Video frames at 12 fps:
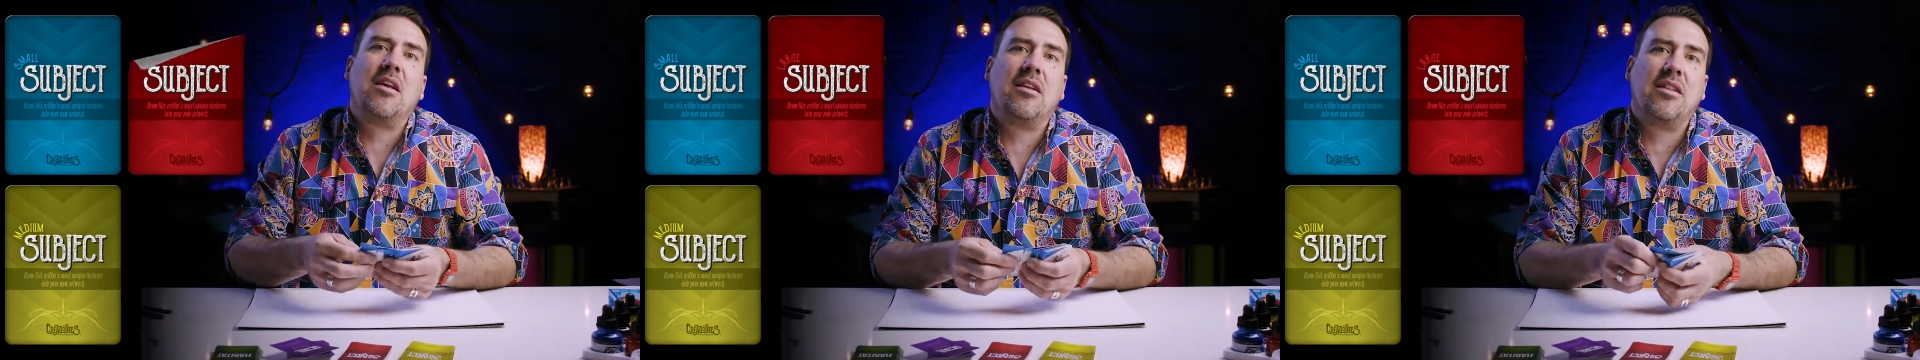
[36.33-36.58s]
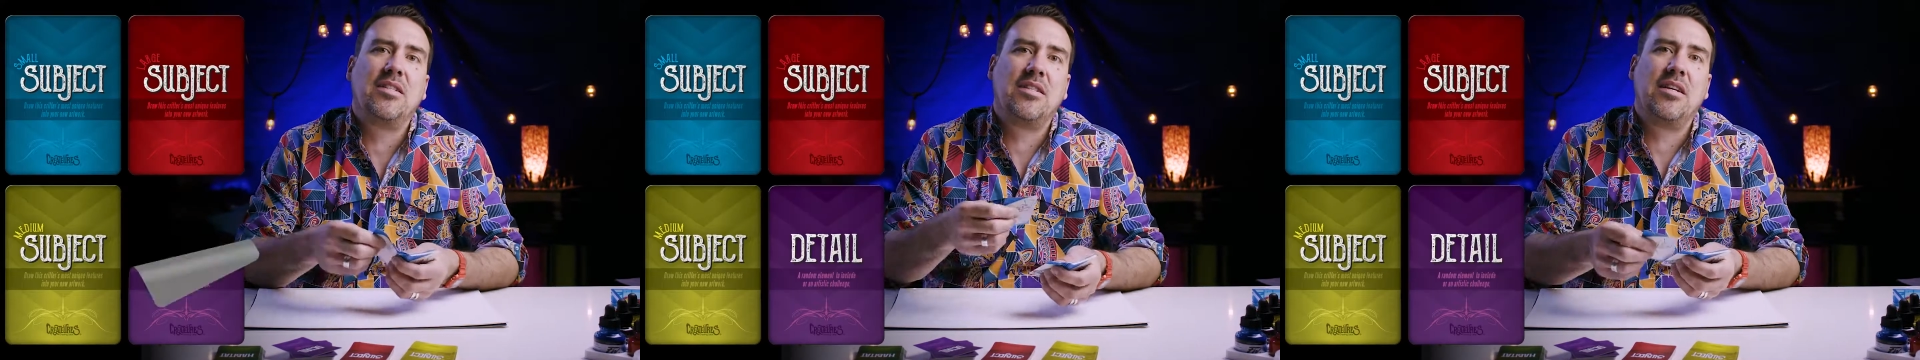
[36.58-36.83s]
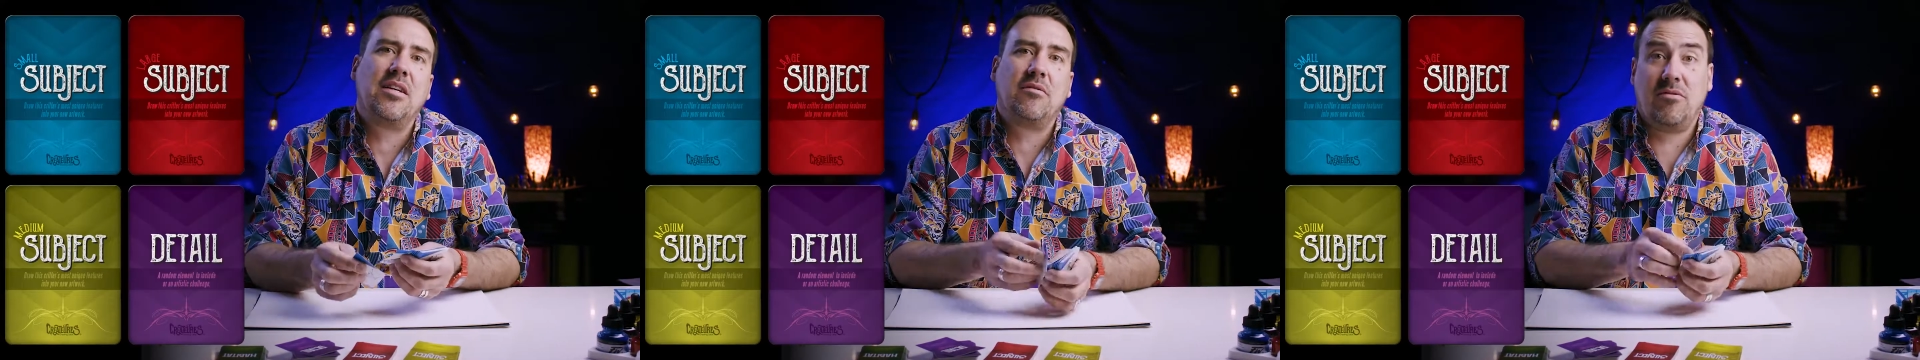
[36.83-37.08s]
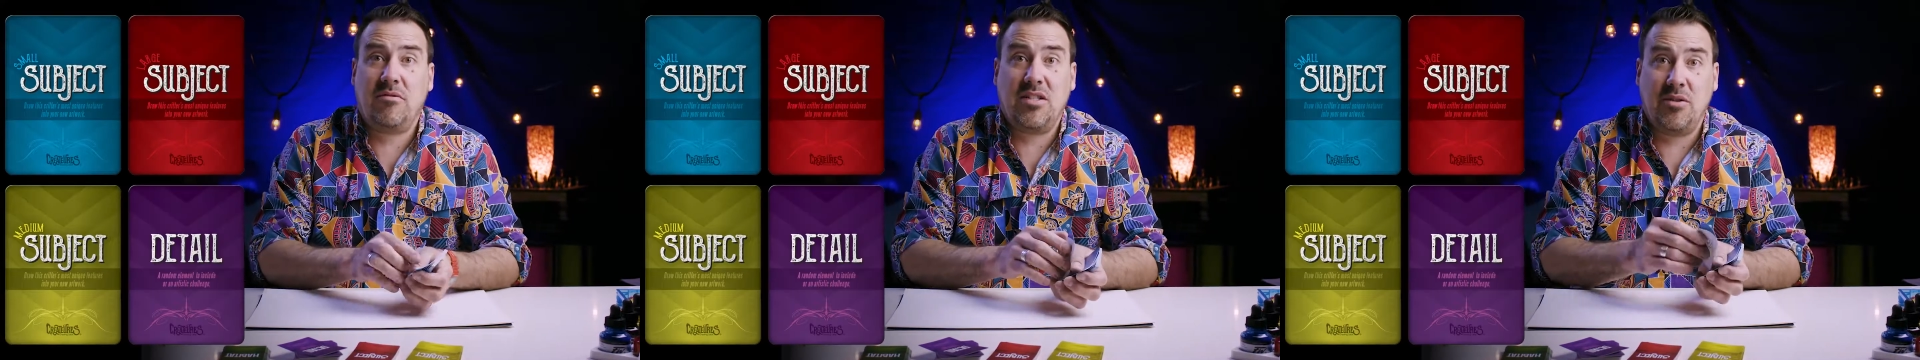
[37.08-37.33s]
Let's see,
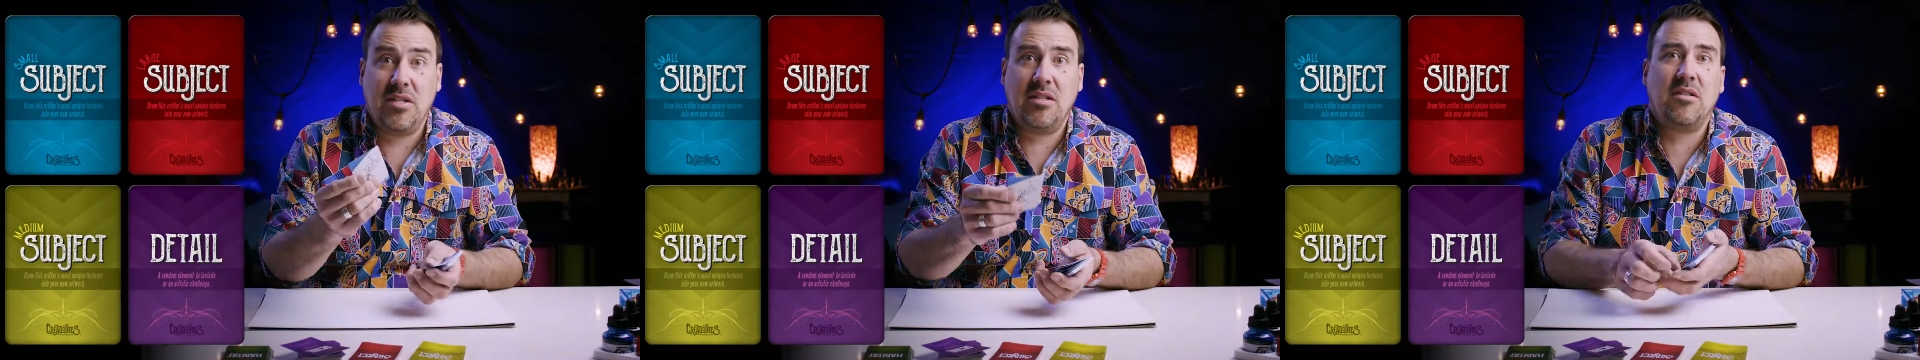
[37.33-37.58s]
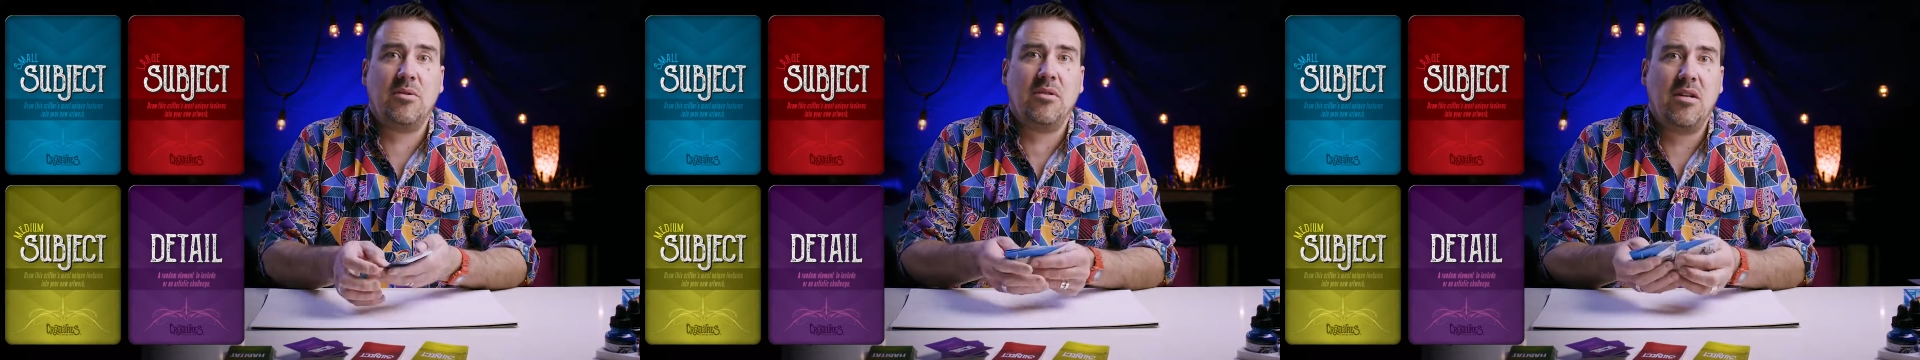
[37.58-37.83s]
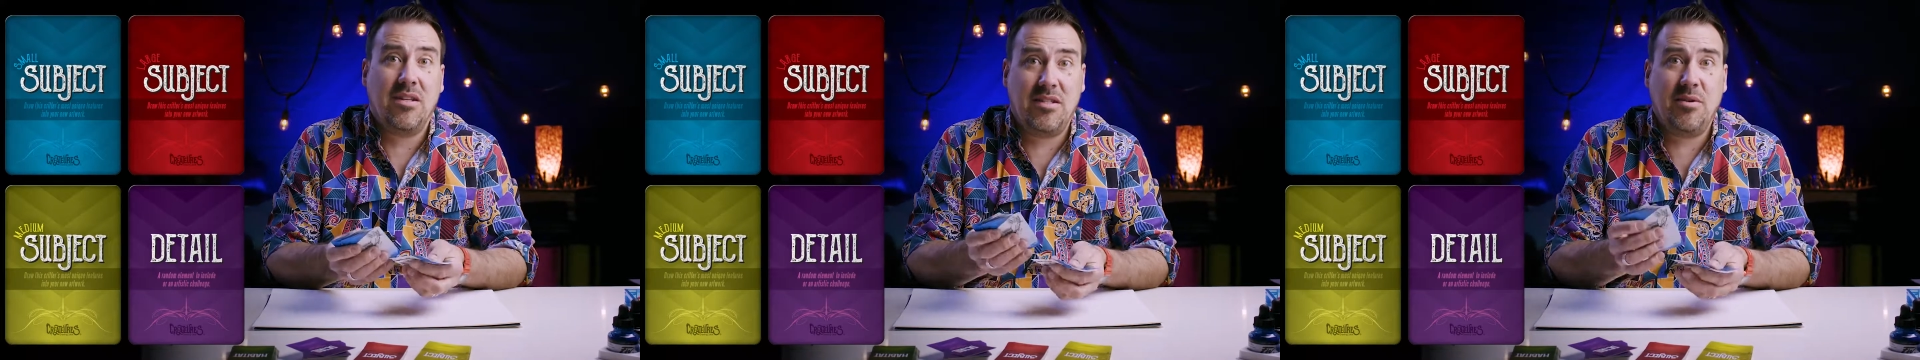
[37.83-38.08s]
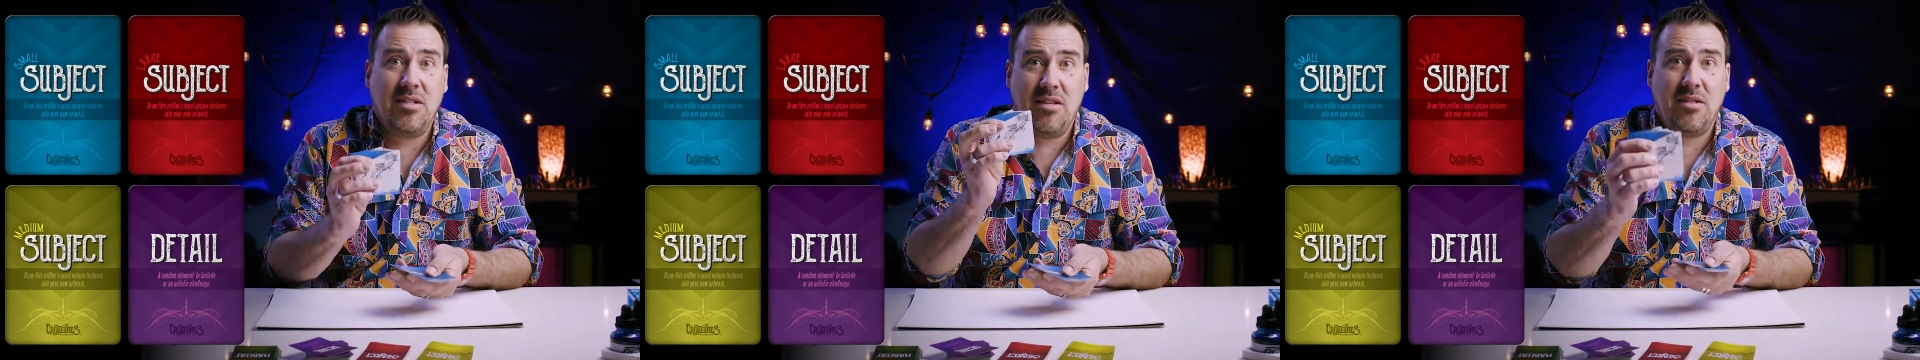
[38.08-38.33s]
that's too easy, this one, that's
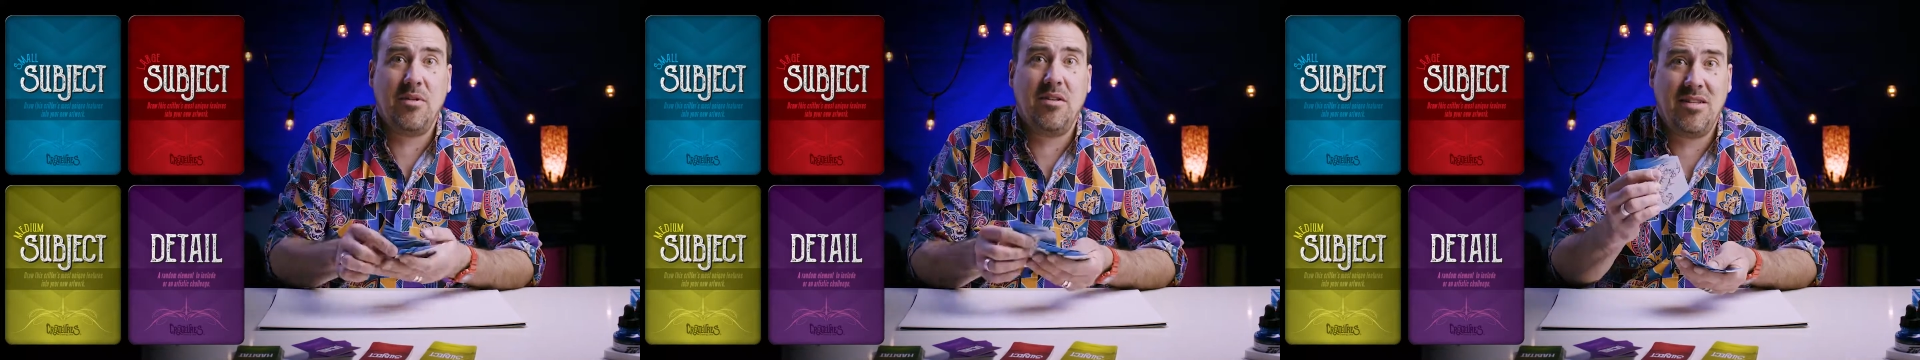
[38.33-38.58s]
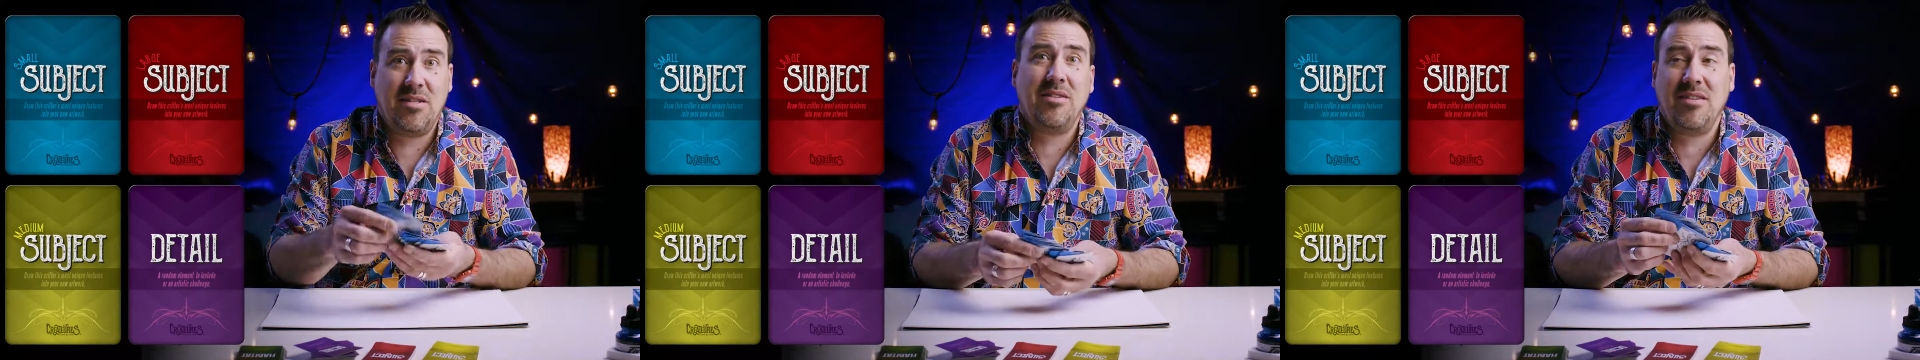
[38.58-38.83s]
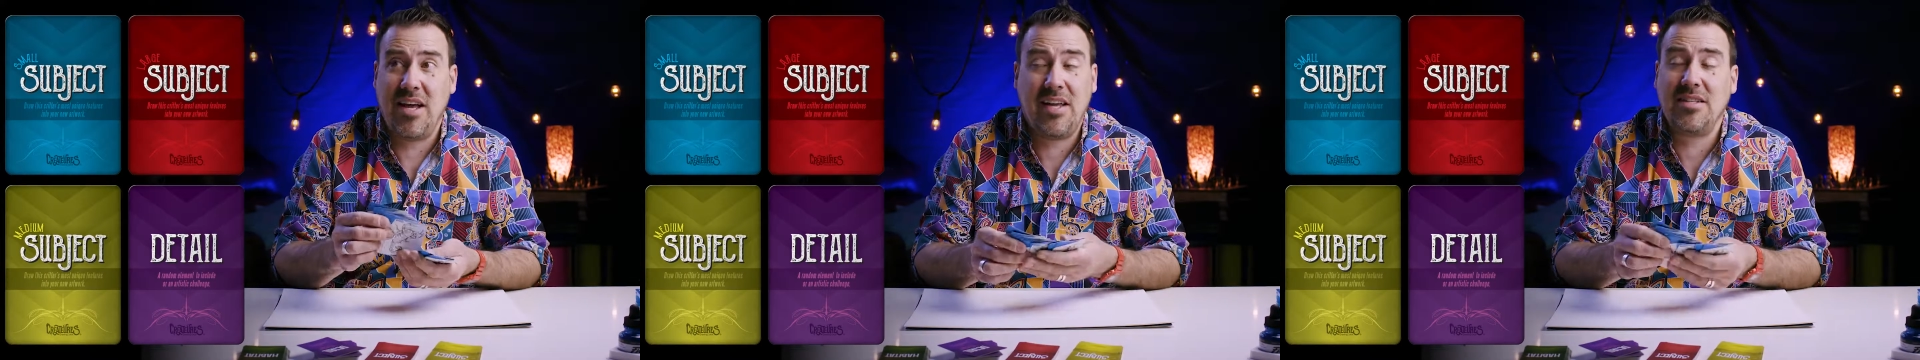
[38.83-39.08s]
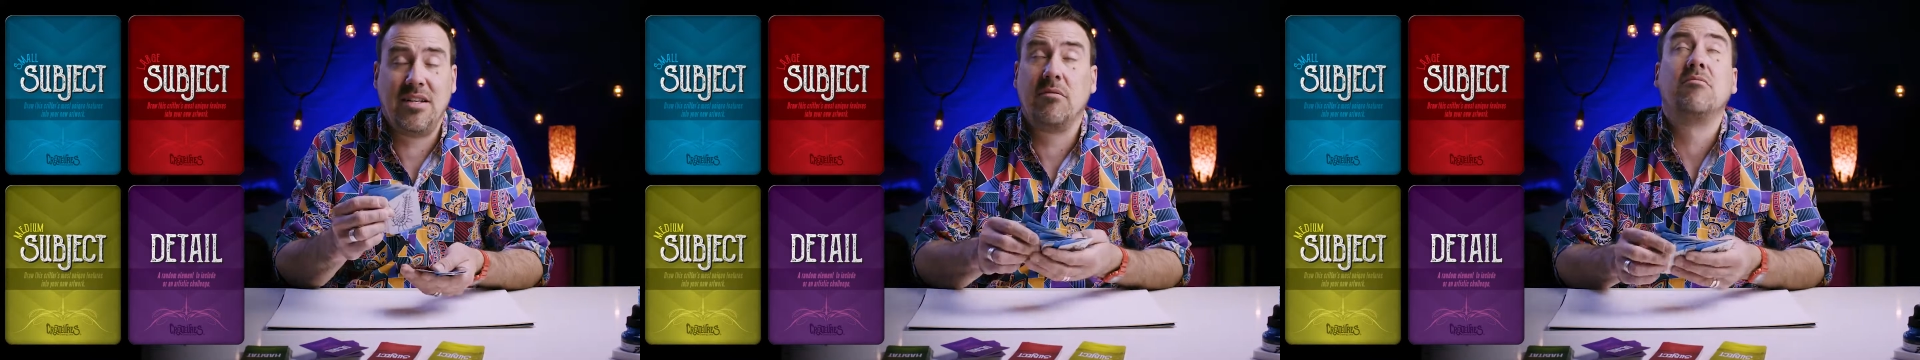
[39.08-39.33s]
too easy, this one, this one, I
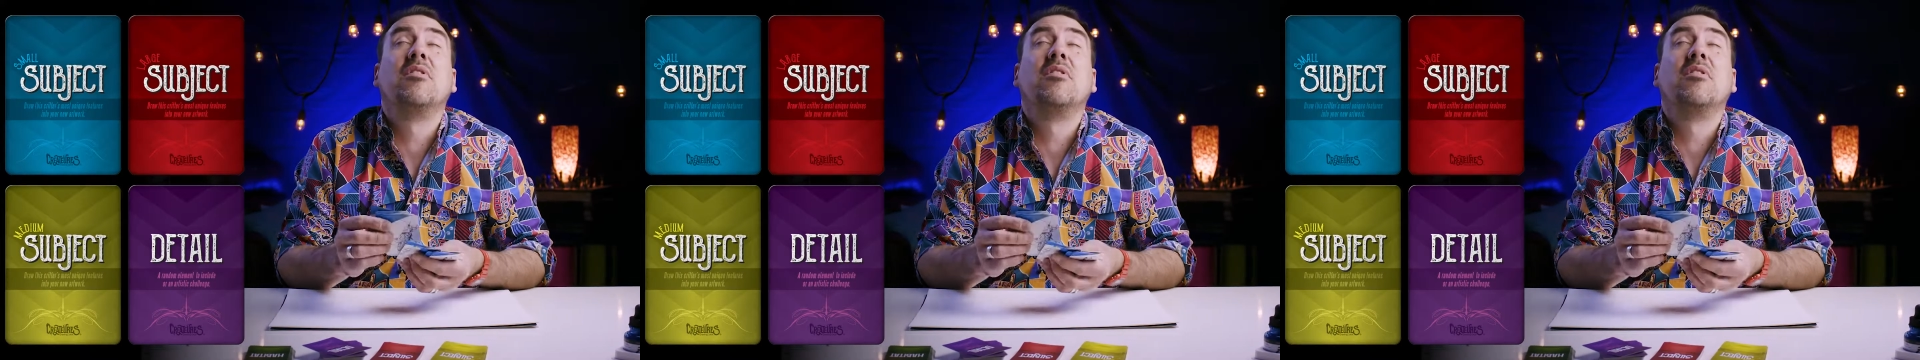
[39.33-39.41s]
can't see.